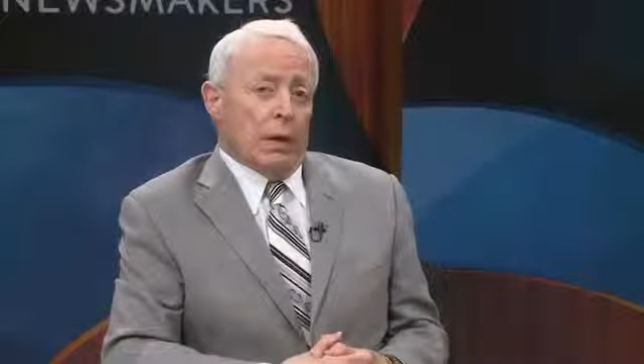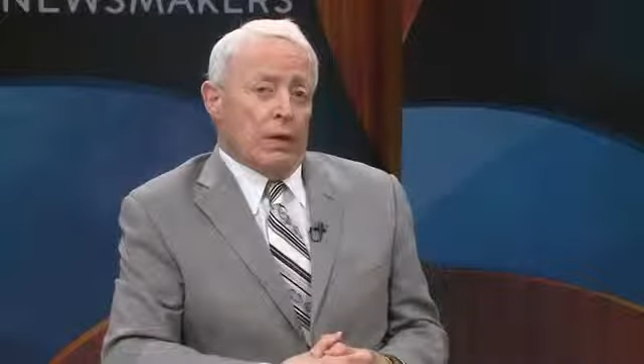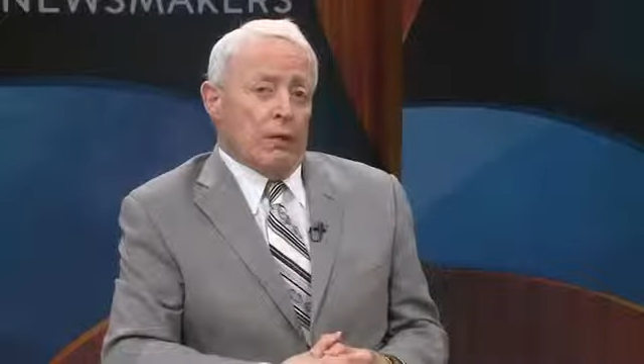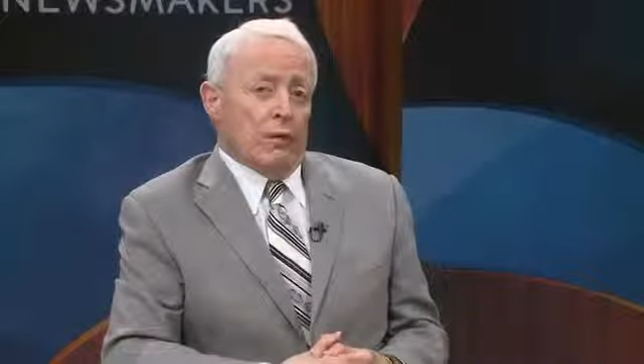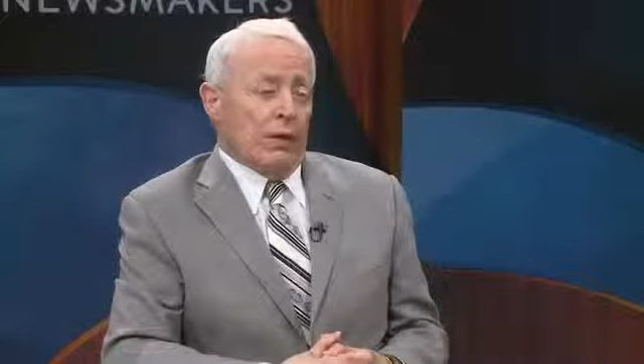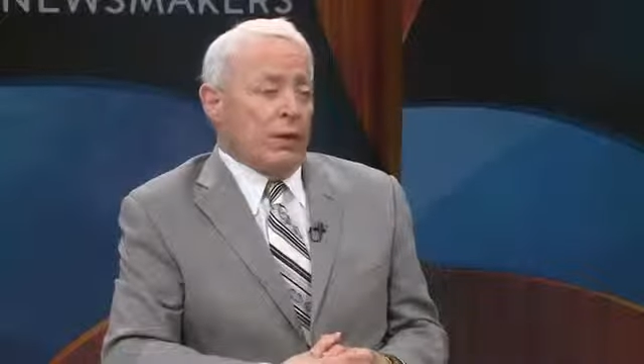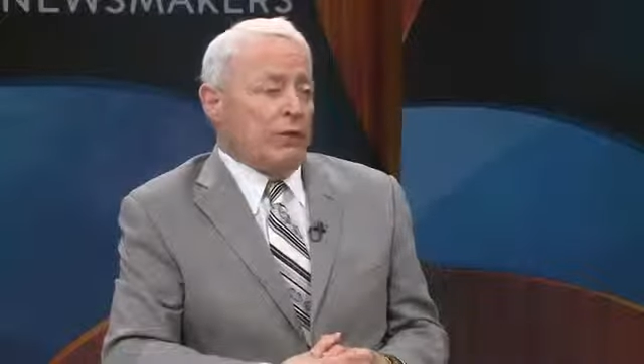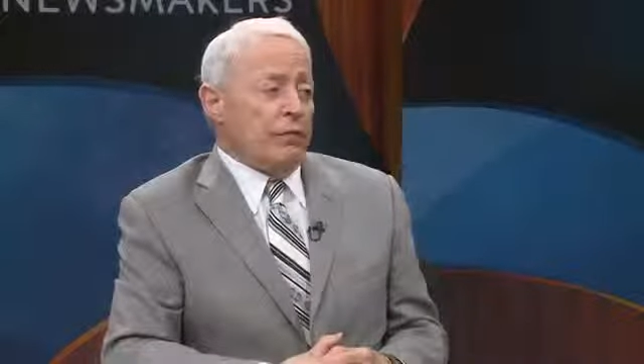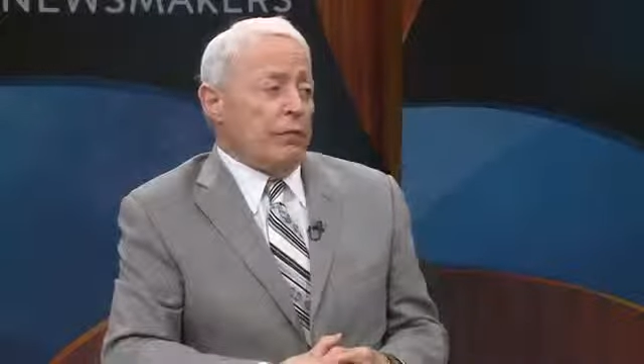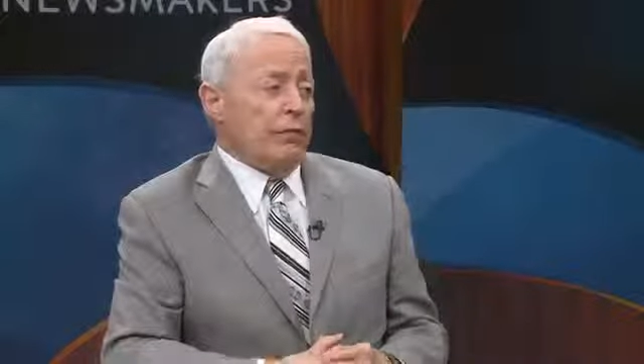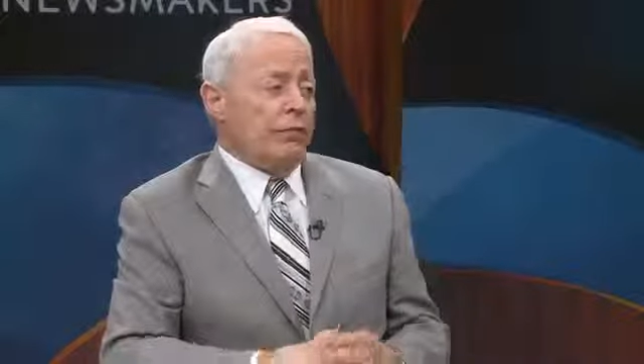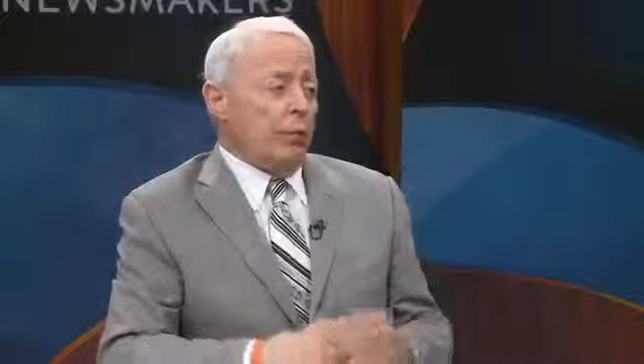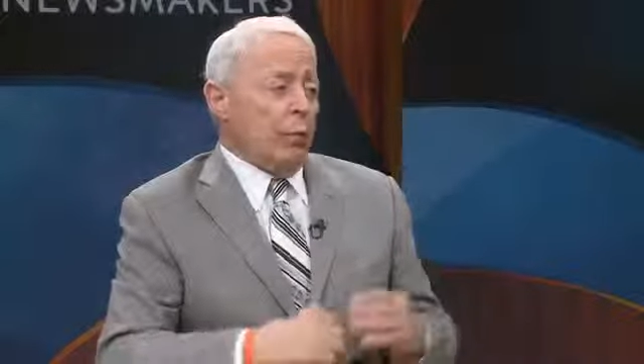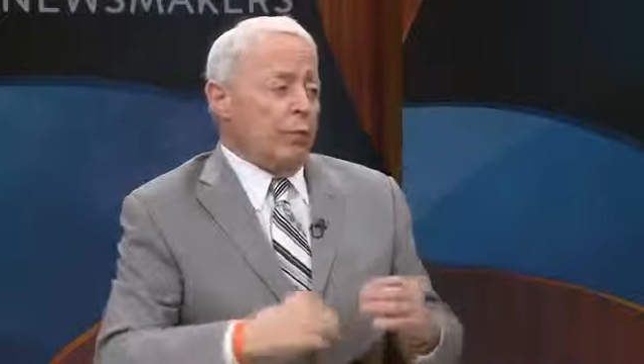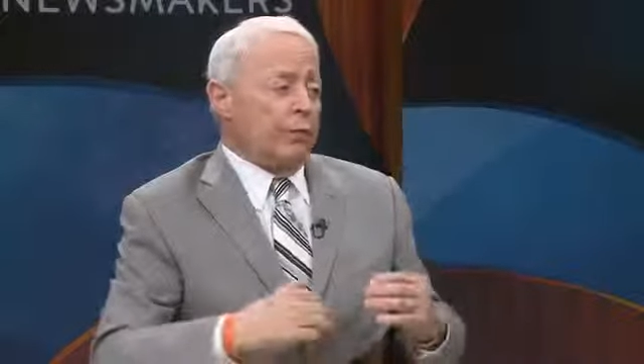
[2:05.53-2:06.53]
sends it
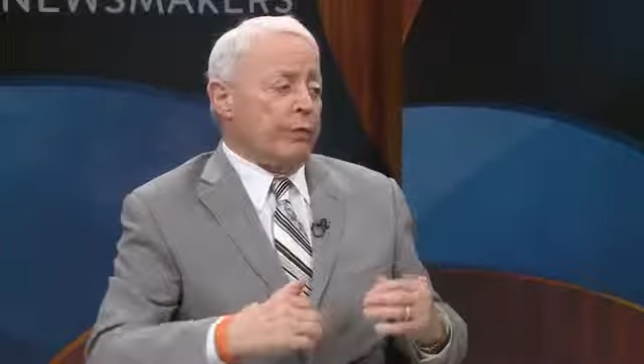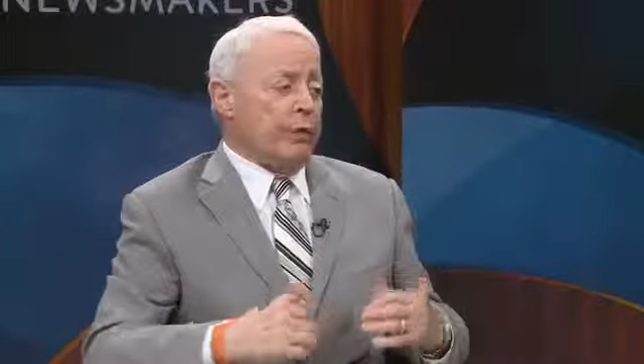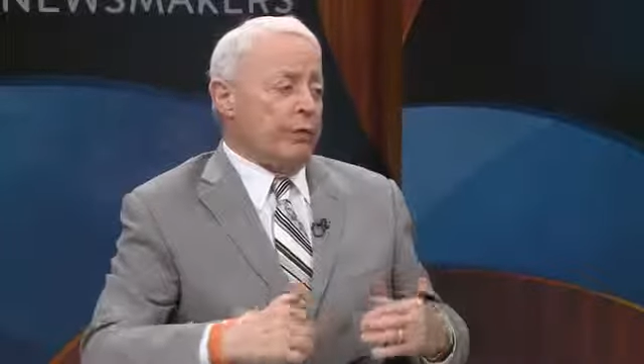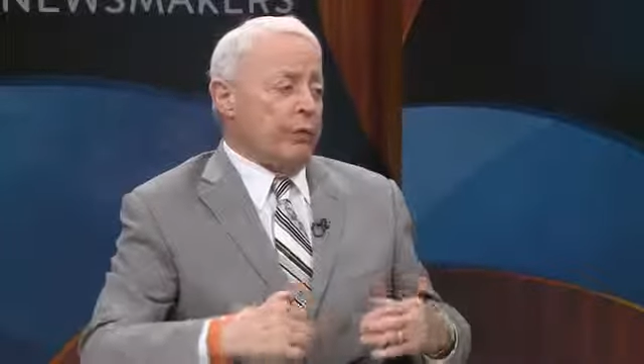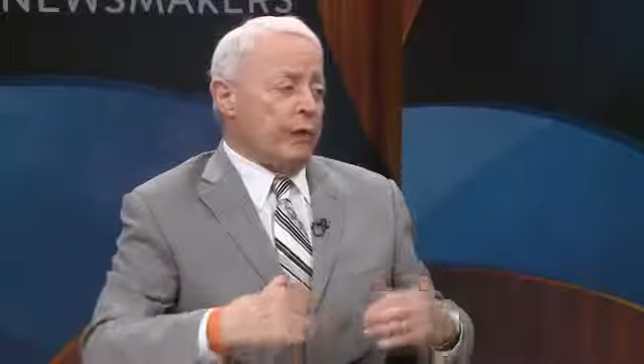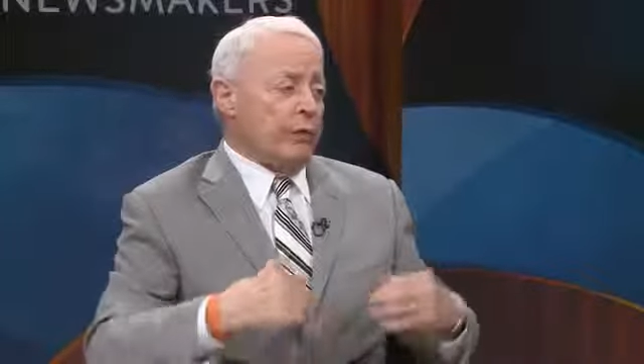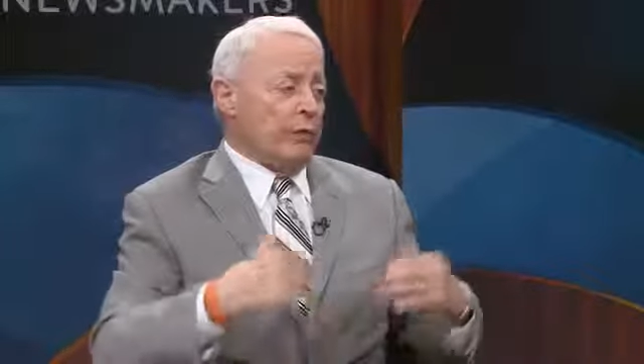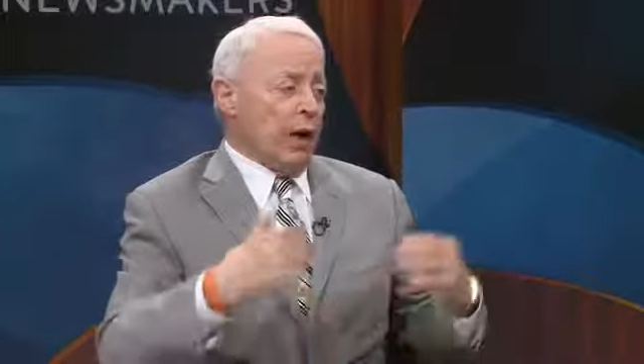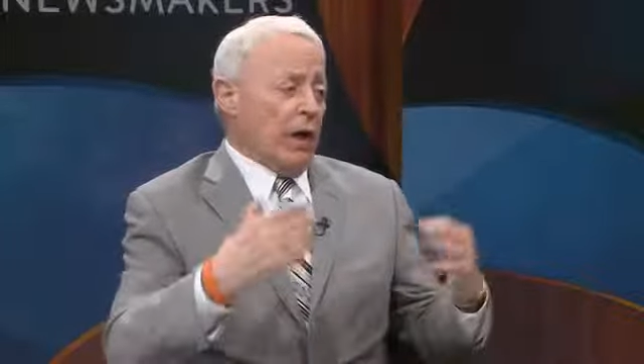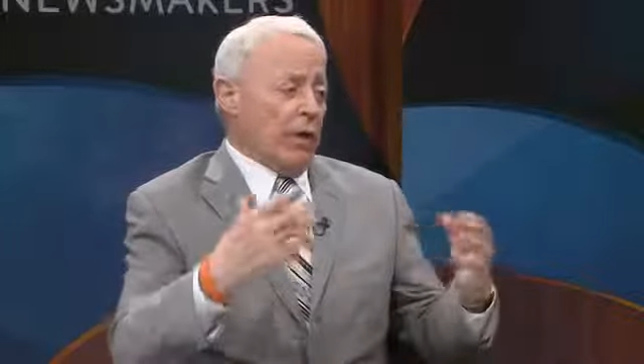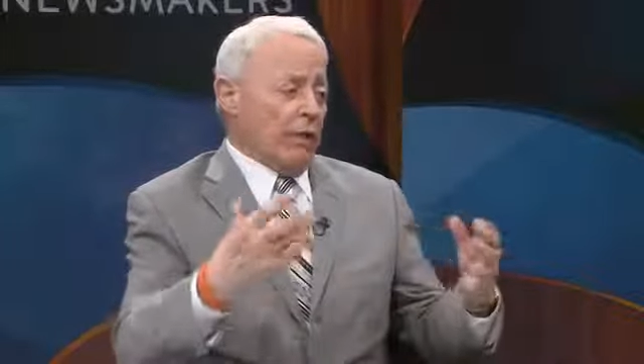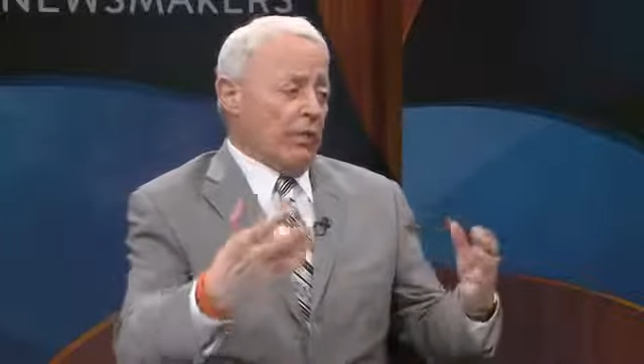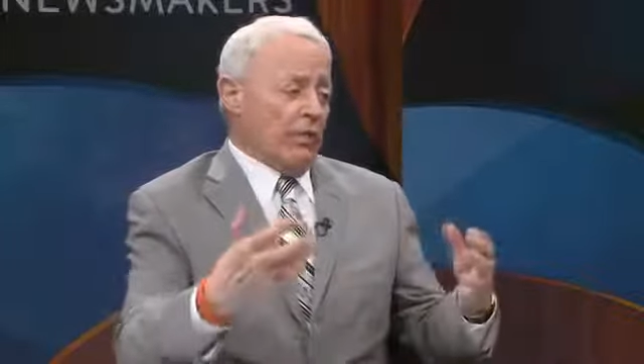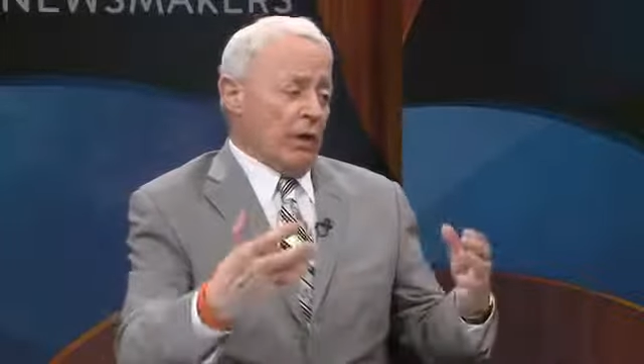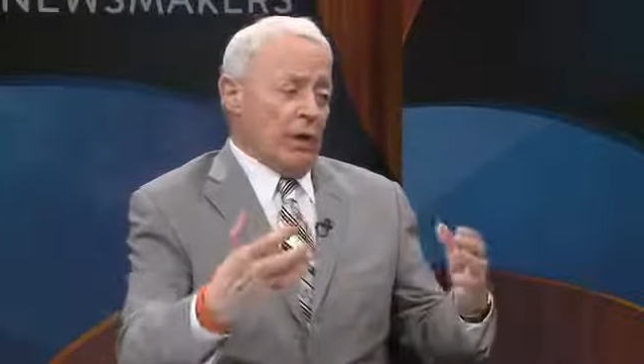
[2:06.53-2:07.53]
forth to the
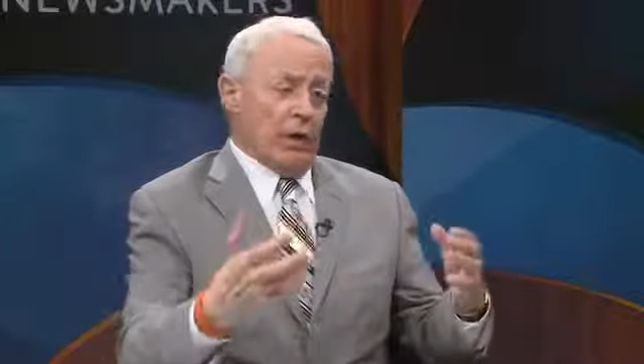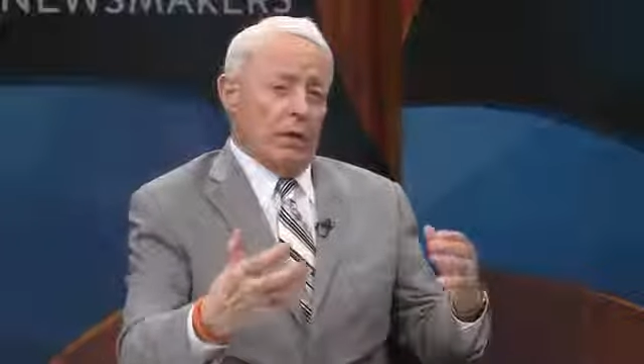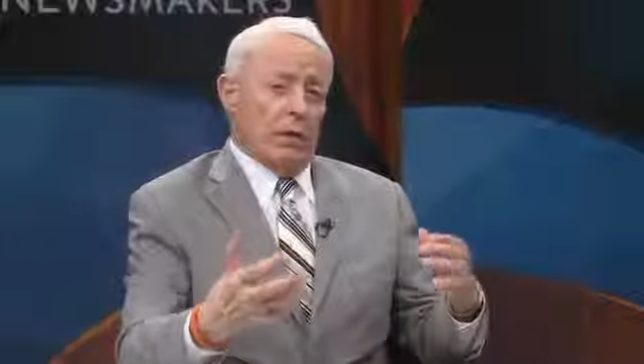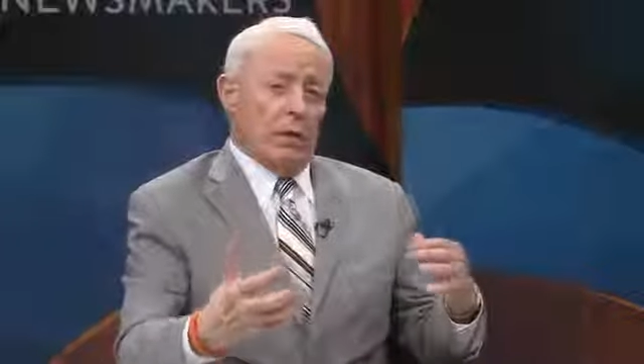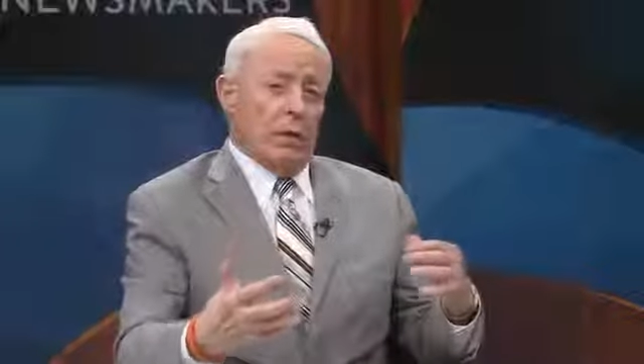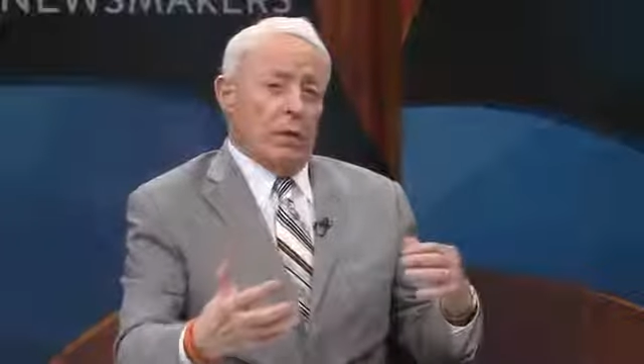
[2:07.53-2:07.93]
entire Senate